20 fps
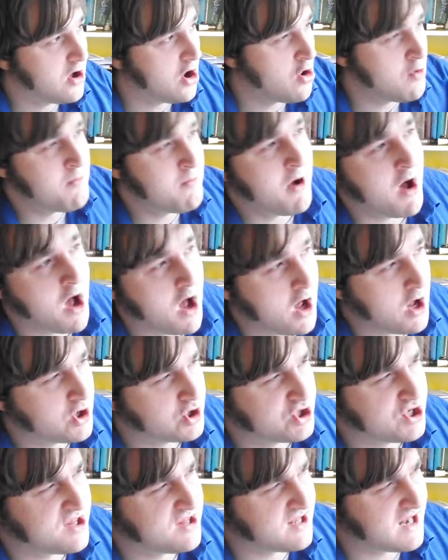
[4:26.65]

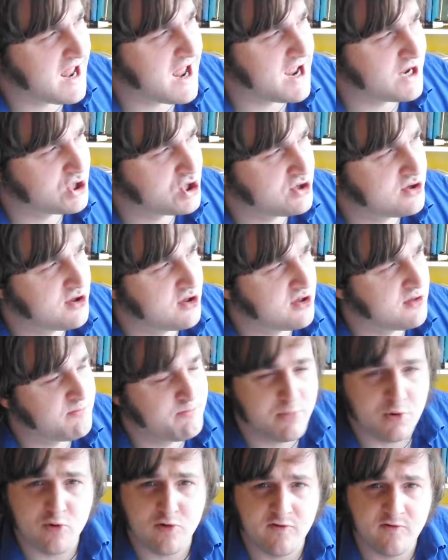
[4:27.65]

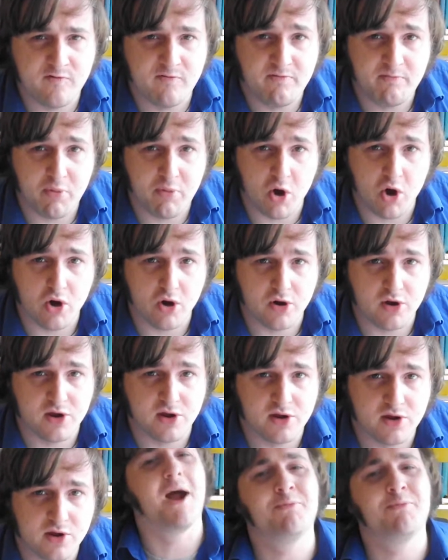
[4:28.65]
homage/spoof books.